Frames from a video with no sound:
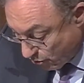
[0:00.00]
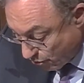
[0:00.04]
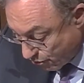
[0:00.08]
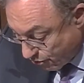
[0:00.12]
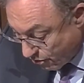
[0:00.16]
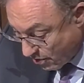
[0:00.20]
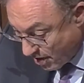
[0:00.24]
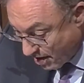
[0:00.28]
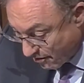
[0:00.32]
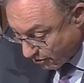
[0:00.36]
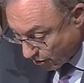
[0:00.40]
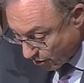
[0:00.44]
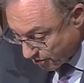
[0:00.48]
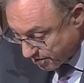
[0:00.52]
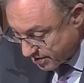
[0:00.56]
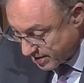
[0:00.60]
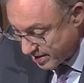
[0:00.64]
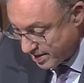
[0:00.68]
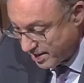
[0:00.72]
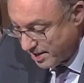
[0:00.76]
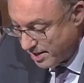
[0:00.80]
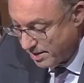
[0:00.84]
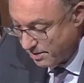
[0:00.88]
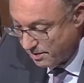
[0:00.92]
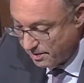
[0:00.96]

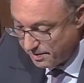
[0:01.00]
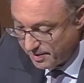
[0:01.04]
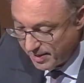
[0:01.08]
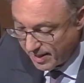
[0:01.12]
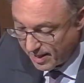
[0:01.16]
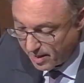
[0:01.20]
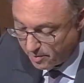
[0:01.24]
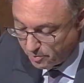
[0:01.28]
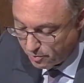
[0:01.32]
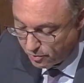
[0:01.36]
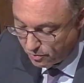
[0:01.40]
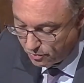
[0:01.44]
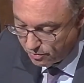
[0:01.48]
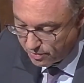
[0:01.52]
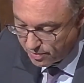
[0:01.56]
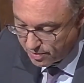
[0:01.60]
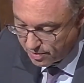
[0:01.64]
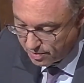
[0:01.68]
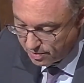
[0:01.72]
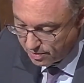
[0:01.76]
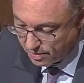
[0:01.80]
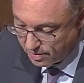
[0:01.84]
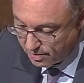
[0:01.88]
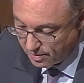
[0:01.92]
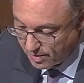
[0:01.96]
problems, and that we need
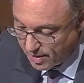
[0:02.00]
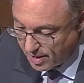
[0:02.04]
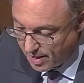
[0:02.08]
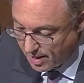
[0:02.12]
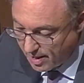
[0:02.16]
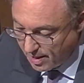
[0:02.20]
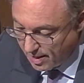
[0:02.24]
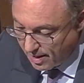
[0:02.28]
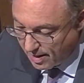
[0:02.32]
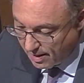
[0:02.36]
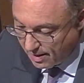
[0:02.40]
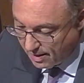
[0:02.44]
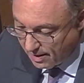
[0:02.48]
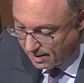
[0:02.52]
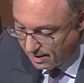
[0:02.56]
to invent